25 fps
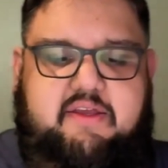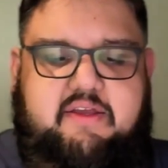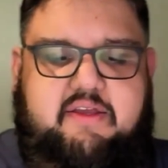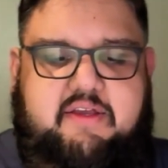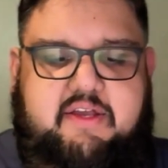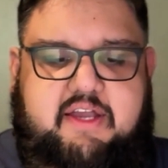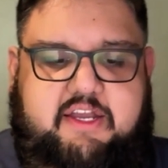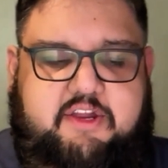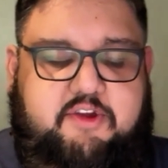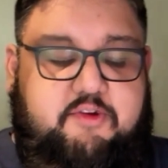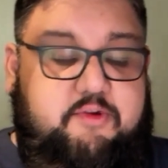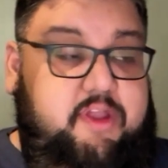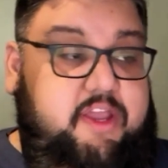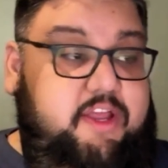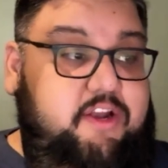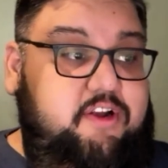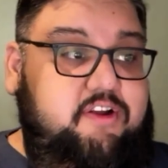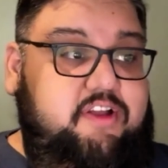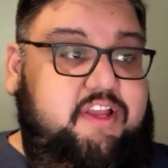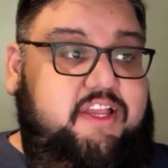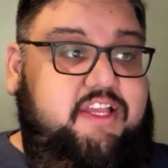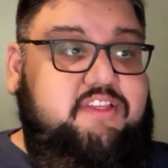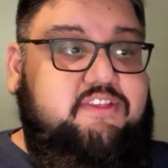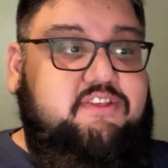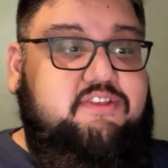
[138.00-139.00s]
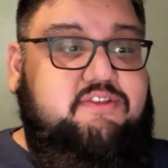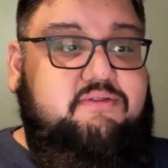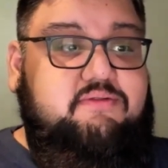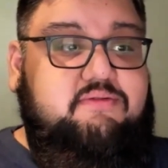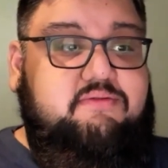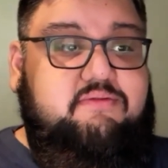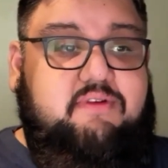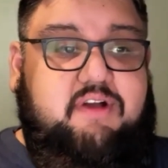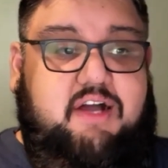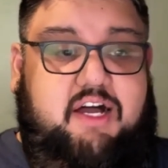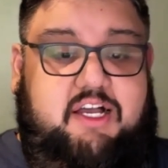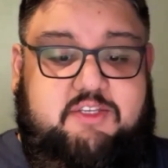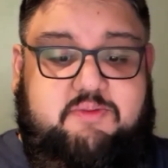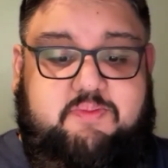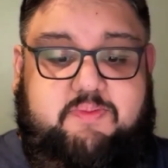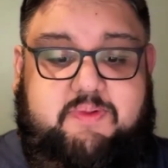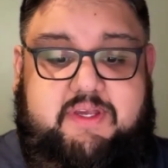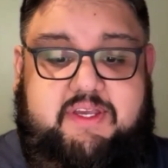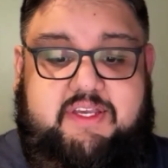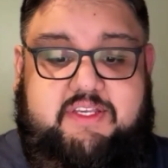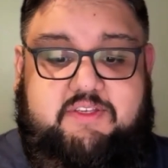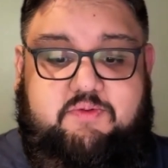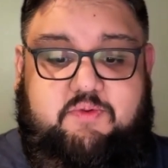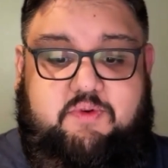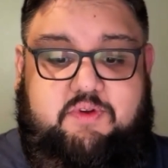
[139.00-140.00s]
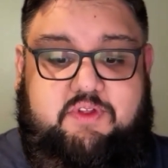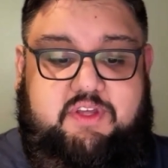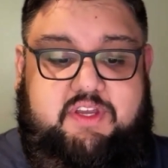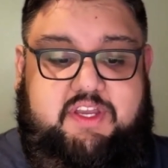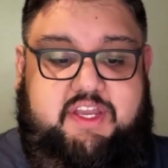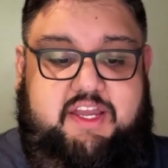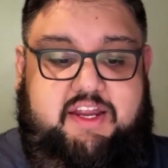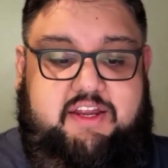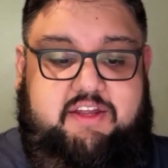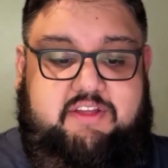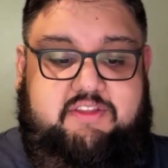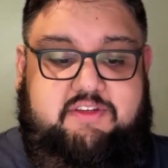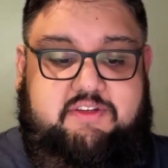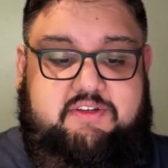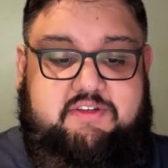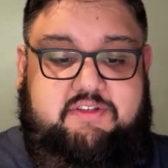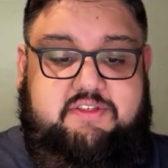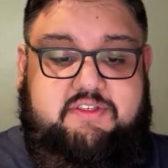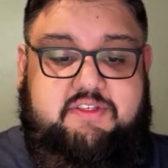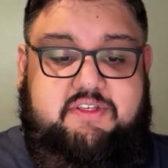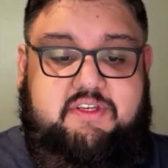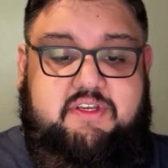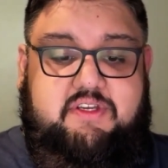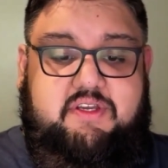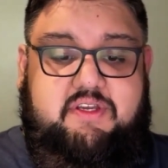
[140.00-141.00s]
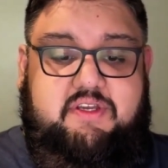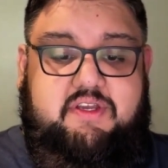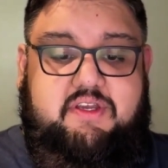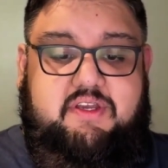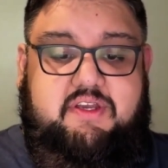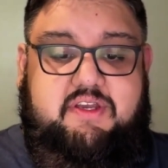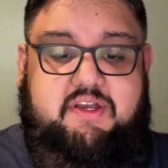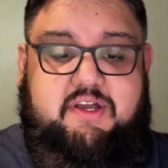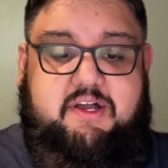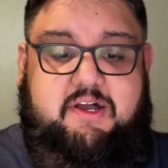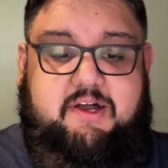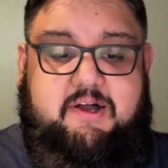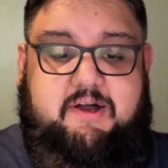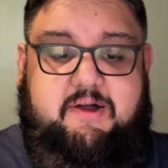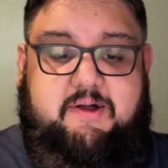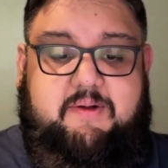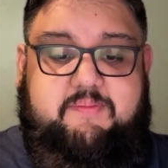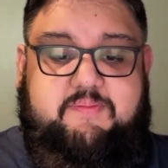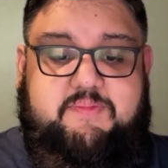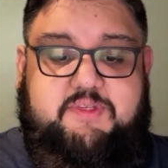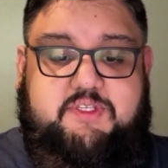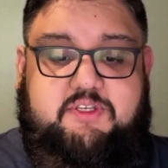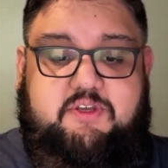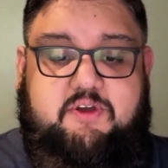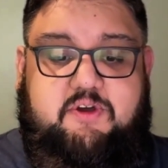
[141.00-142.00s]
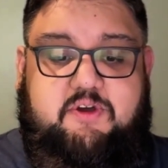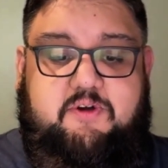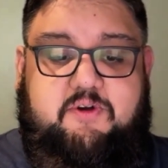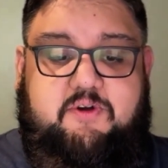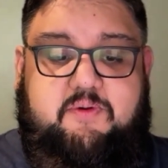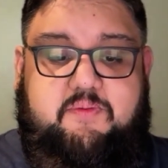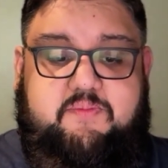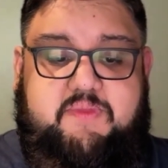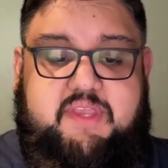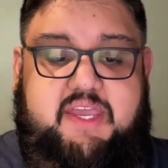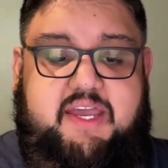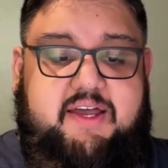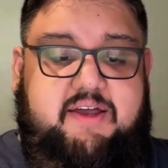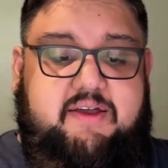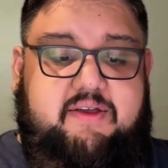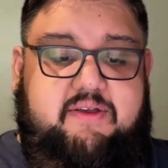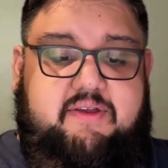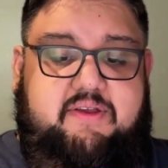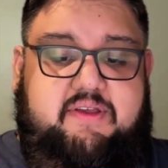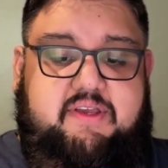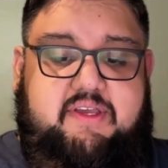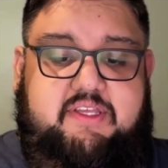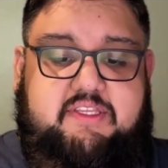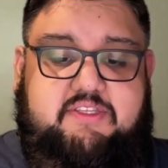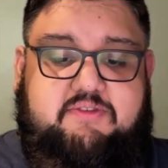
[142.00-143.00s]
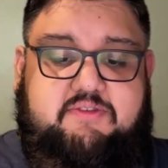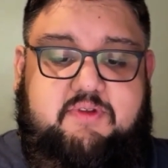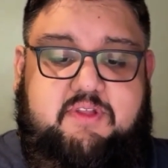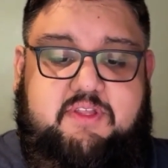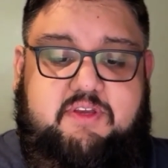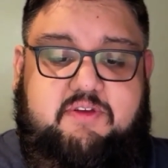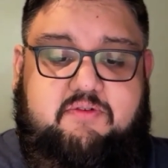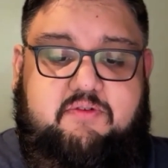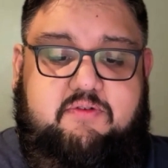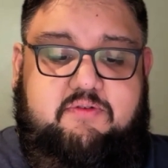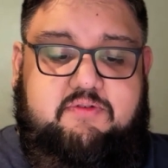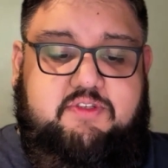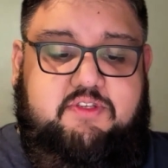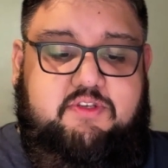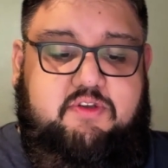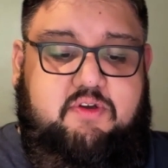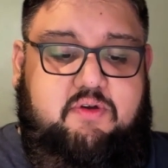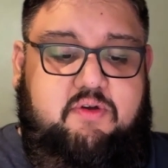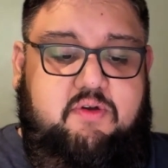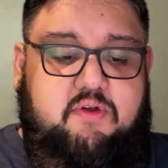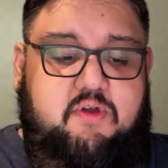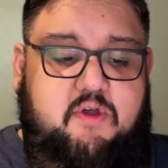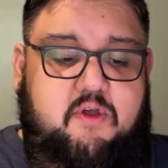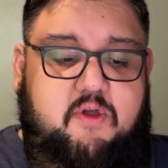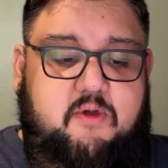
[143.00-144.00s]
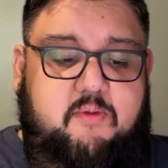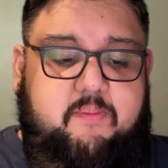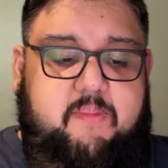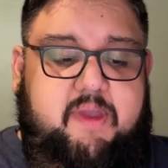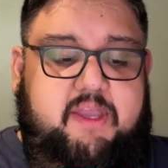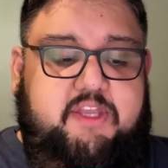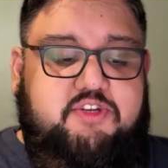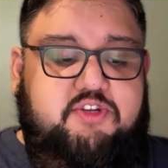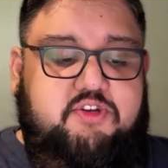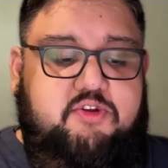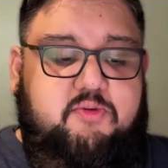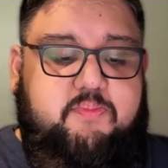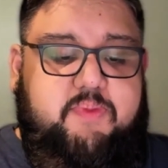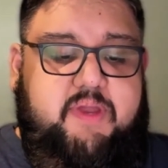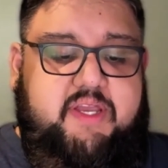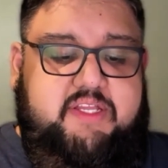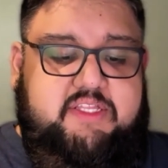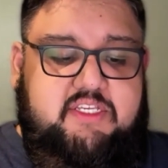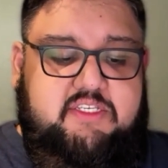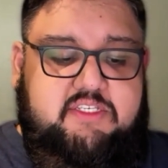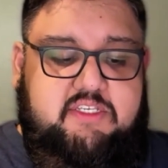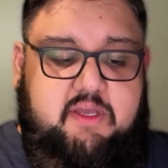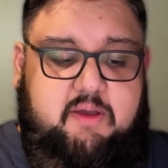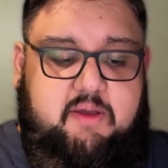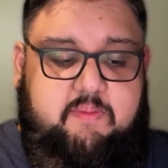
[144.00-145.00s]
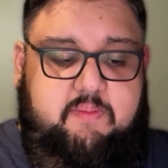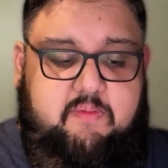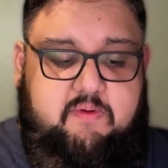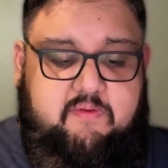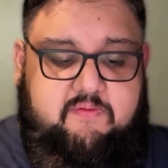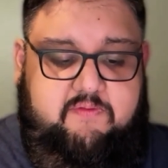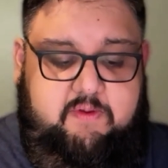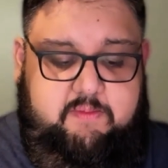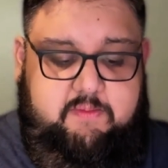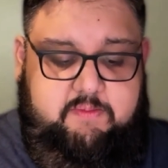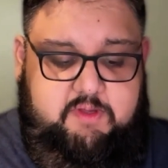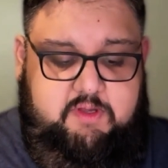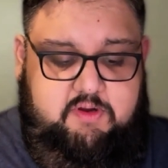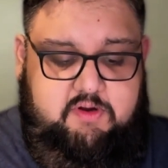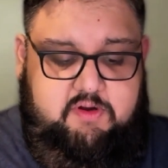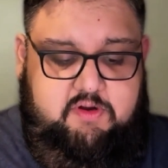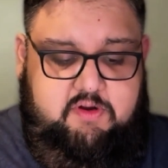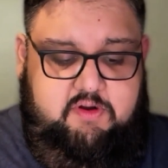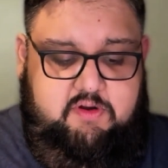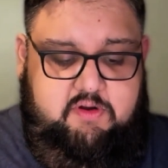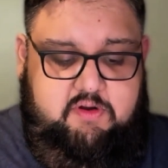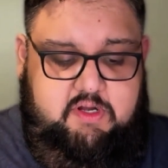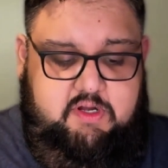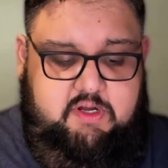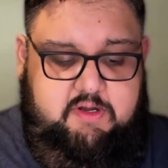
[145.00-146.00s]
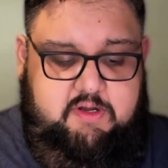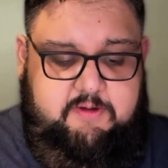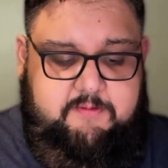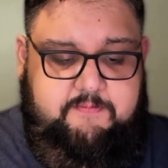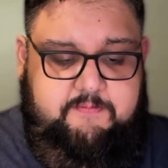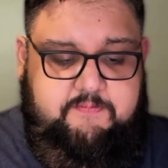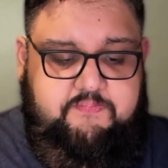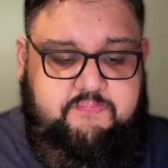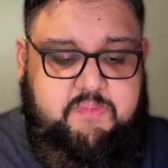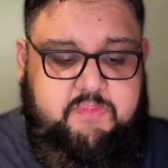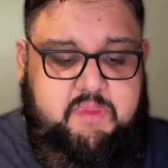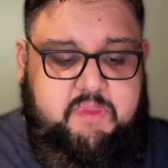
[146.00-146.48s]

that creator gets to cosplay as one of the characters. So yeah, it's really cool. So make sure to pick this up from your